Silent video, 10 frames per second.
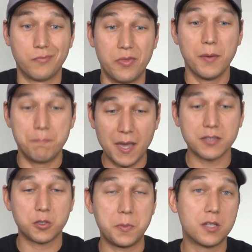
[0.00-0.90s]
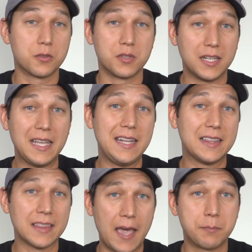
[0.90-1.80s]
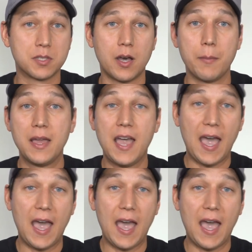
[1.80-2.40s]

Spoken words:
the best speakers in any laptop